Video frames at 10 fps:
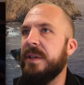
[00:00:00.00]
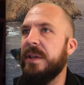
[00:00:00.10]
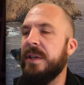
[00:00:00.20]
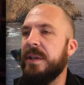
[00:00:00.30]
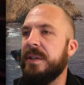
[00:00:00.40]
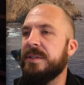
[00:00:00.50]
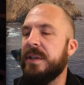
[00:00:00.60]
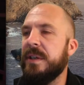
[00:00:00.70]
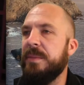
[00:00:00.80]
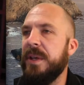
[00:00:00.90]
is
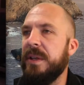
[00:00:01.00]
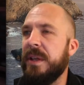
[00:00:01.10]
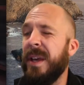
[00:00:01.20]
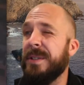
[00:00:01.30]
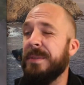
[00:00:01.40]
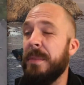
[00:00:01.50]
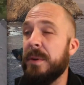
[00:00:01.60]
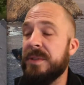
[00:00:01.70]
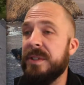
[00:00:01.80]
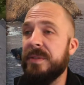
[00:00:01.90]
going to be the case
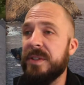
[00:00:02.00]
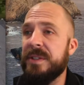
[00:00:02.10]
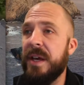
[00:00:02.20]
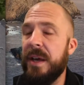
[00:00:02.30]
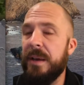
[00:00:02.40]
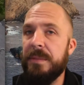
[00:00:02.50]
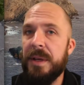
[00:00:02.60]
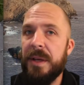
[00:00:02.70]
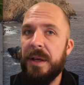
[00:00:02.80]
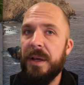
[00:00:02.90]
most of the time.
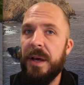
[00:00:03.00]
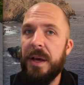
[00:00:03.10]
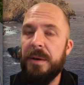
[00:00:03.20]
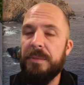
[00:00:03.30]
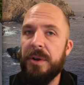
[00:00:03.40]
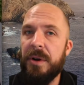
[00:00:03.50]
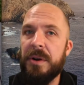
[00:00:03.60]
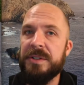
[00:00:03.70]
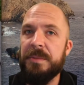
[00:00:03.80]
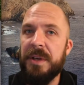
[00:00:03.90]
There are
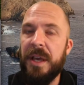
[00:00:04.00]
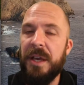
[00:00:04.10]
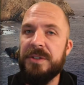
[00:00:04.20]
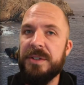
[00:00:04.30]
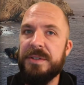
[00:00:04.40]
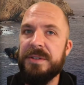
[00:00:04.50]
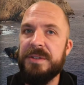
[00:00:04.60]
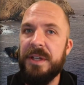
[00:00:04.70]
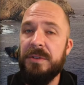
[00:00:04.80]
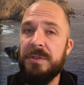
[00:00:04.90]
some occasions,
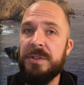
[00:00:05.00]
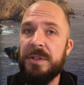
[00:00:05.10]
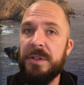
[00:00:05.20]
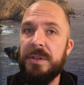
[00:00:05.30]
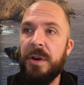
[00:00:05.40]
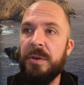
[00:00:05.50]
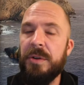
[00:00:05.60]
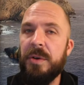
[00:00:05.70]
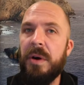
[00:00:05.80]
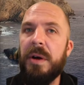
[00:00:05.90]
and you should know who
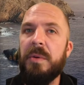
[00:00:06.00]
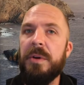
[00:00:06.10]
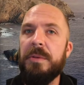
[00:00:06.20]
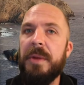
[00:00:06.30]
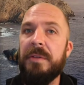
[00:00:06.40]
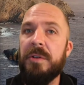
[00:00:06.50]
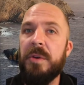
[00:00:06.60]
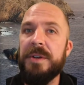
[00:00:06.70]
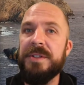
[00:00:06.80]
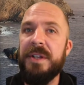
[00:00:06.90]
you are, where you may have
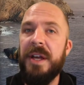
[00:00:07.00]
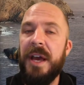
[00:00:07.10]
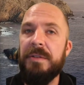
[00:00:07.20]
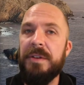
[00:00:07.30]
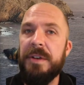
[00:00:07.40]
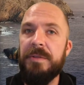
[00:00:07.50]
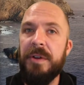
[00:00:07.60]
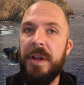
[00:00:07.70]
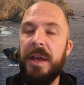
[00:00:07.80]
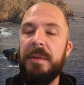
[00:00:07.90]
requested to have a different
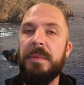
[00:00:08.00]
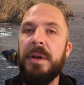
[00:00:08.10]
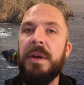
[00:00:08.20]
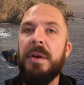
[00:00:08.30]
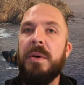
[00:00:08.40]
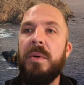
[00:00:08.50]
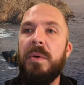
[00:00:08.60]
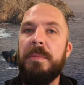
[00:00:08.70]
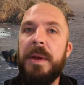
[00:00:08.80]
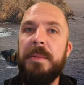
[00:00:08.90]
name,
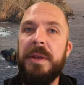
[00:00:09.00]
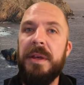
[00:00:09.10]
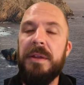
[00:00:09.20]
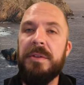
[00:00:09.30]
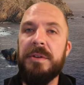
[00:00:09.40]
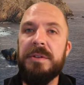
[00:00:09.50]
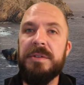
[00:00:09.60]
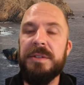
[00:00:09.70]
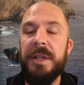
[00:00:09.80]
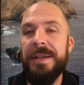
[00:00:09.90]
or maybe
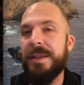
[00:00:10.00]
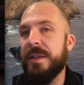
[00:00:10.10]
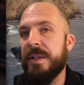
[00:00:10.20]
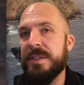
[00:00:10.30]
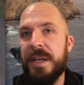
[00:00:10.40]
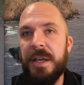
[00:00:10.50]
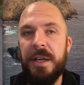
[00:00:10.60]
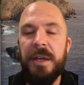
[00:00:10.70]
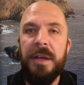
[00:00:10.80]
there's, like, let's say